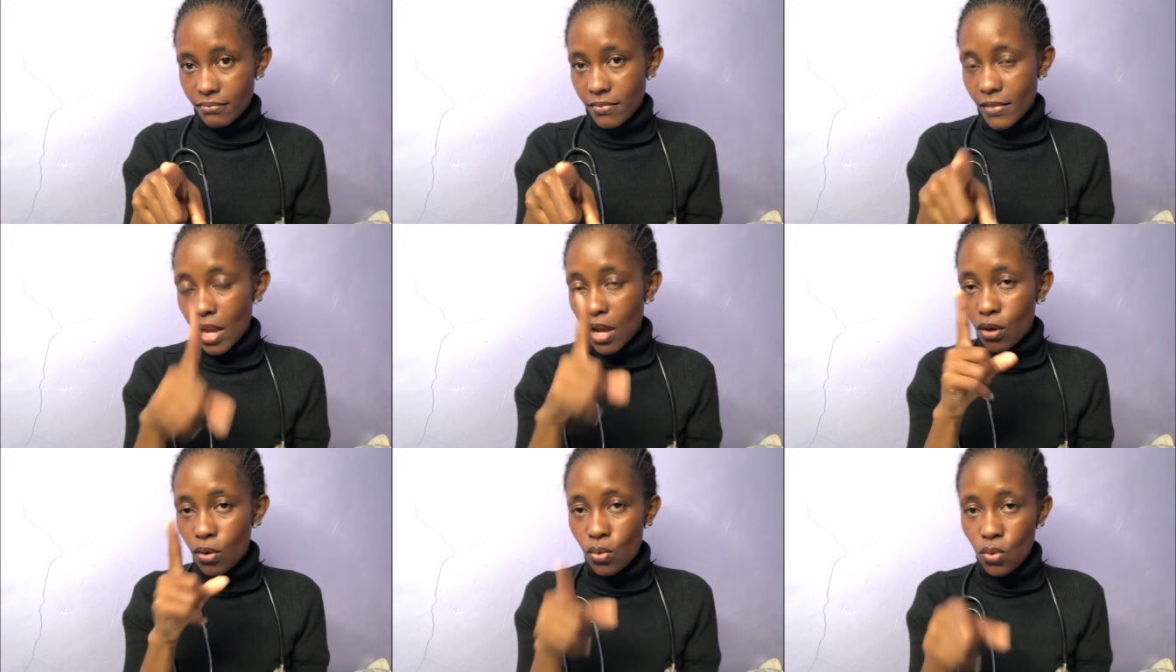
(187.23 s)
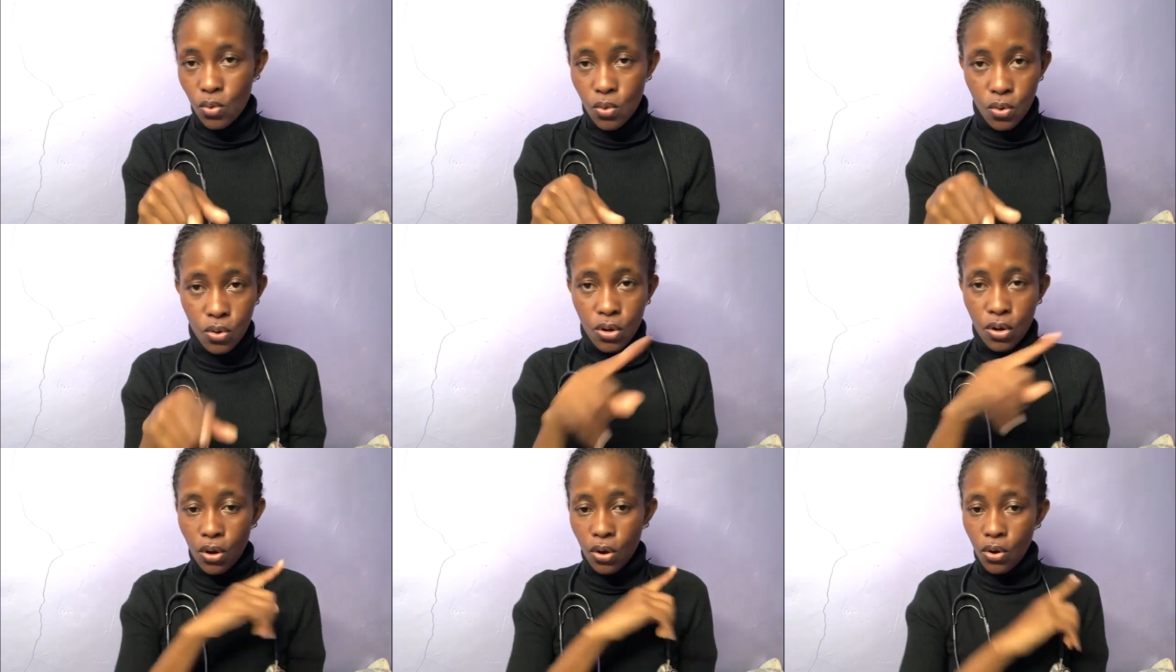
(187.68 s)

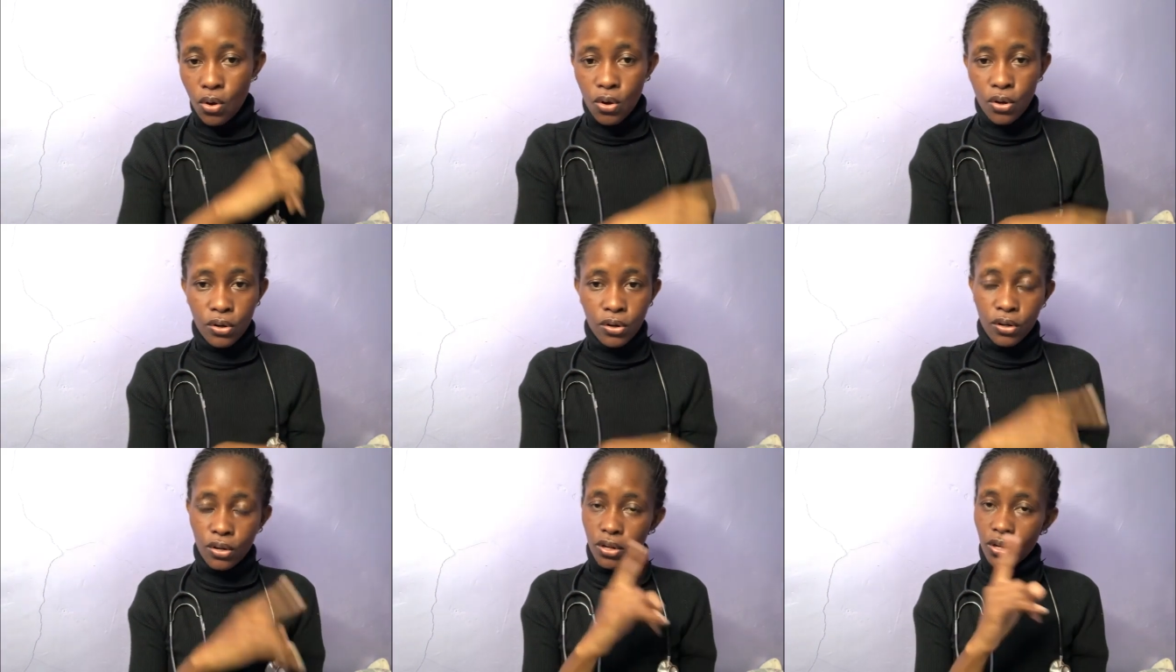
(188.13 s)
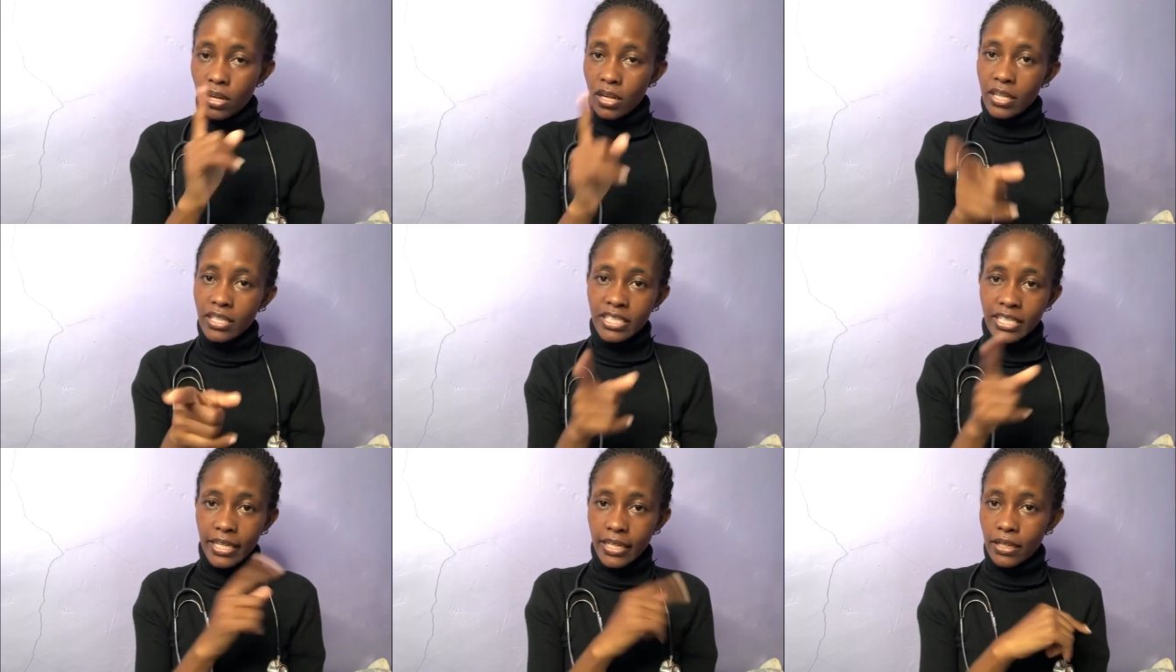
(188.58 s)
Google or
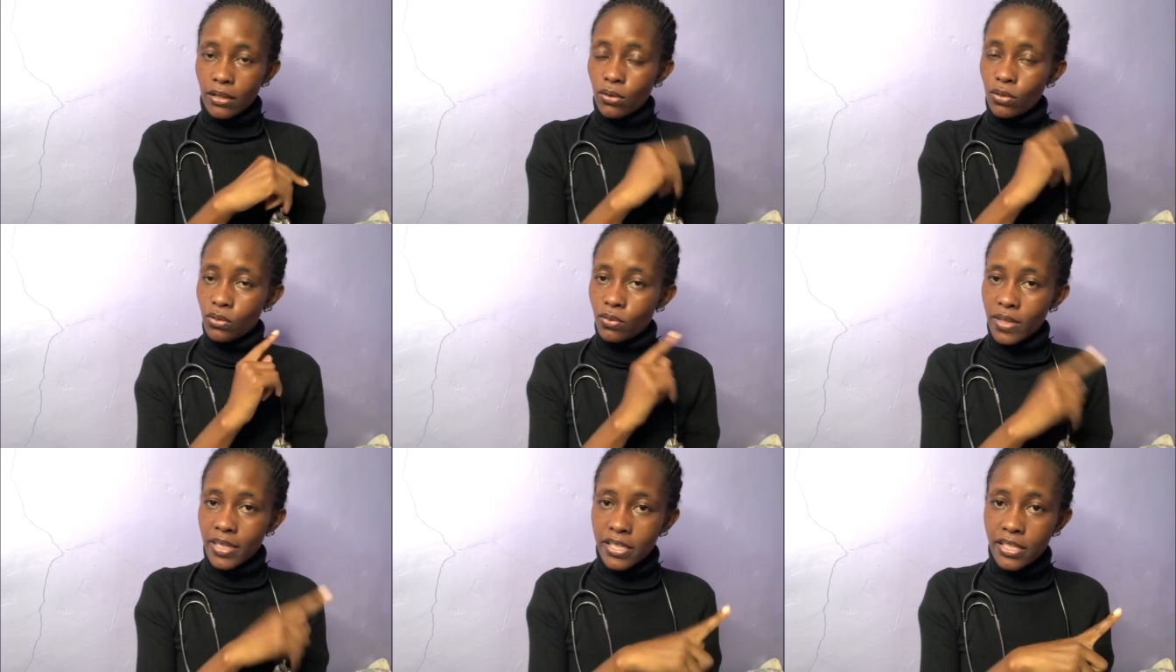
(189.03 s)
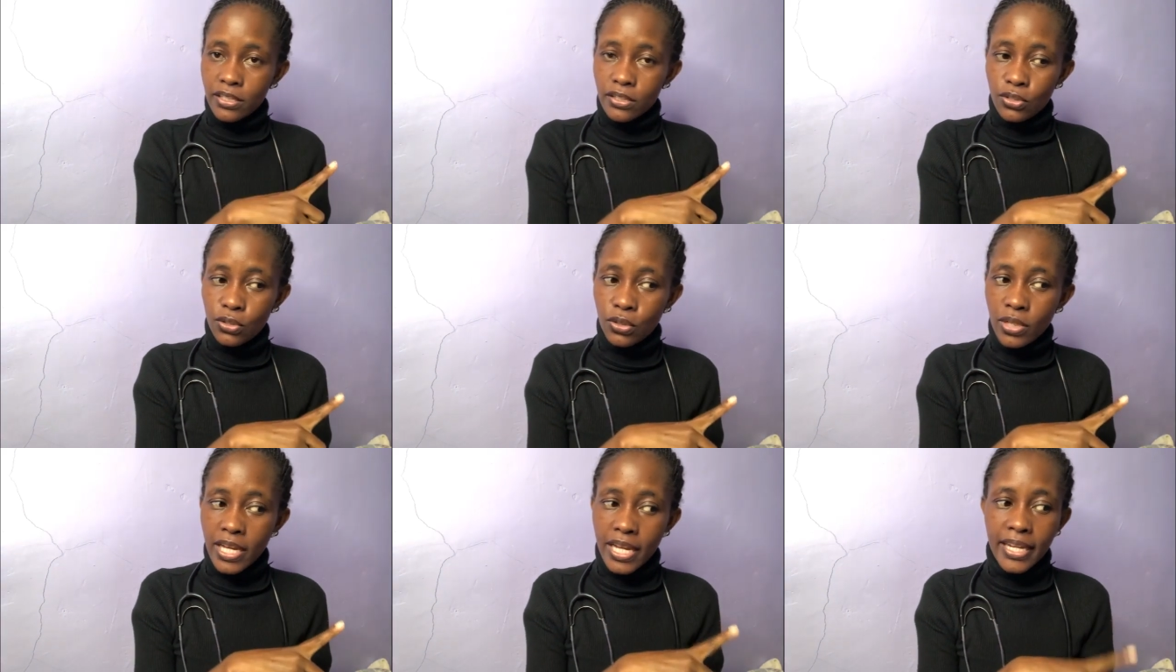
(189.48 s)
check on your
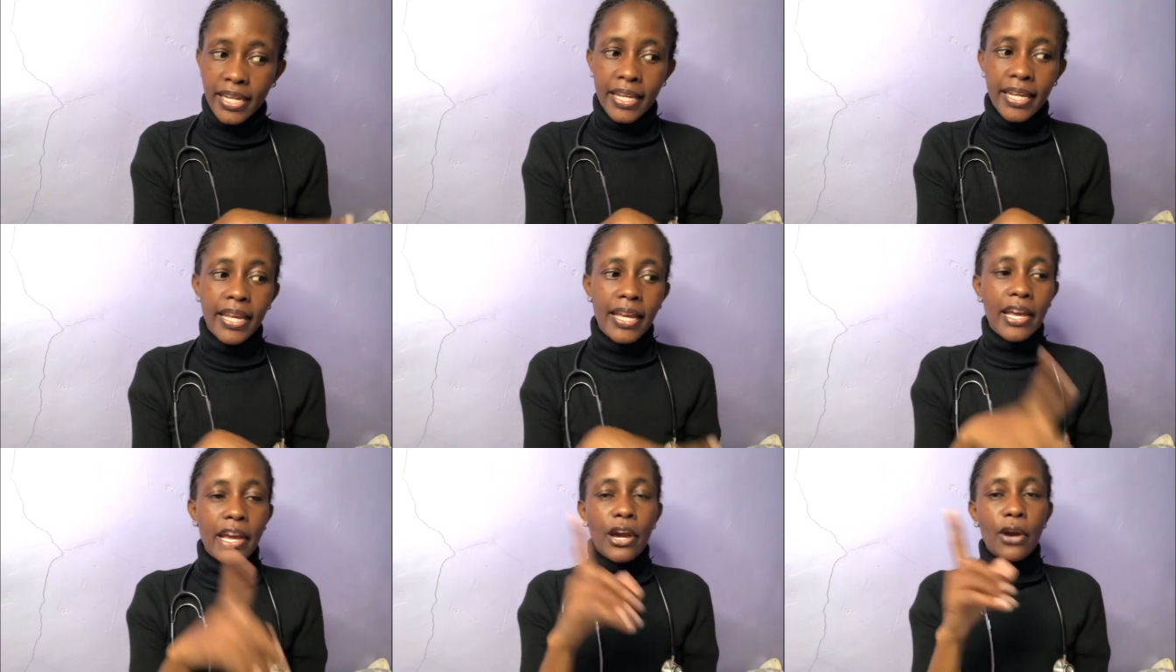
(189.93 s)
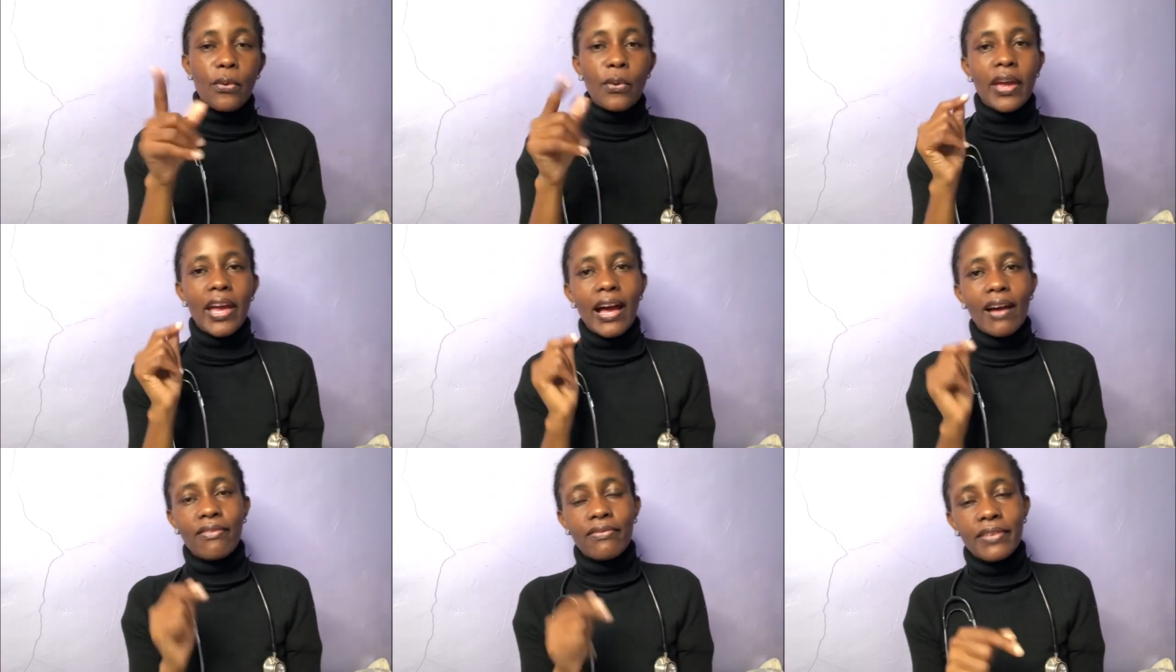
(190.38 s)
dictionary. We
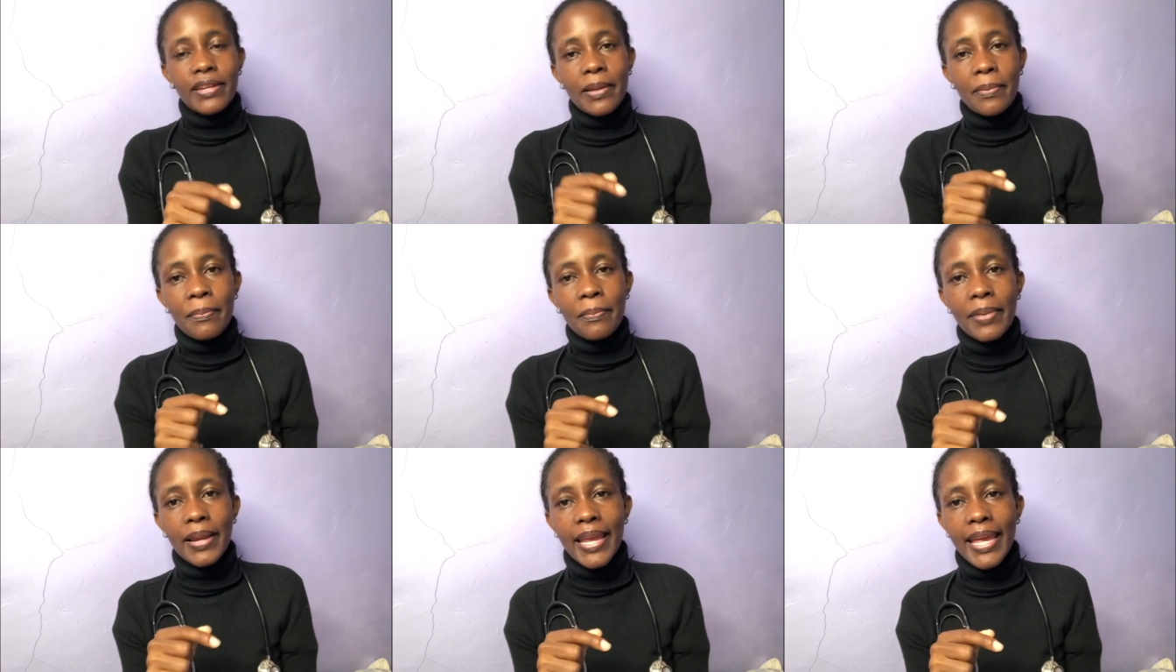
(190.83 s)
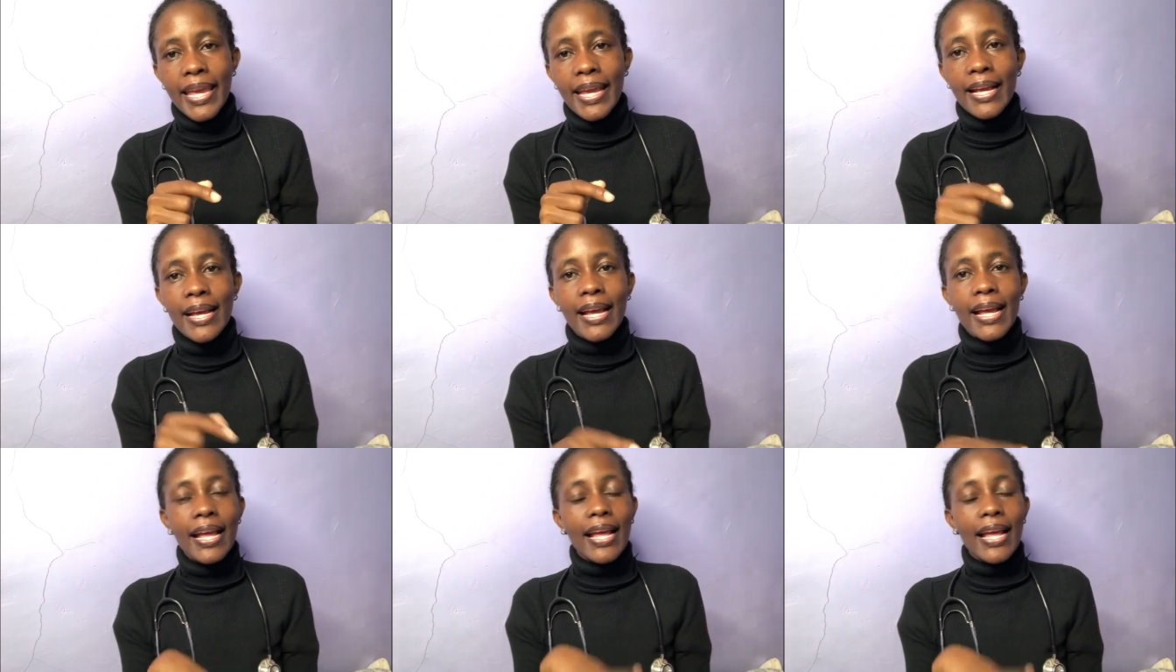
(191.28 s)
have dimpling.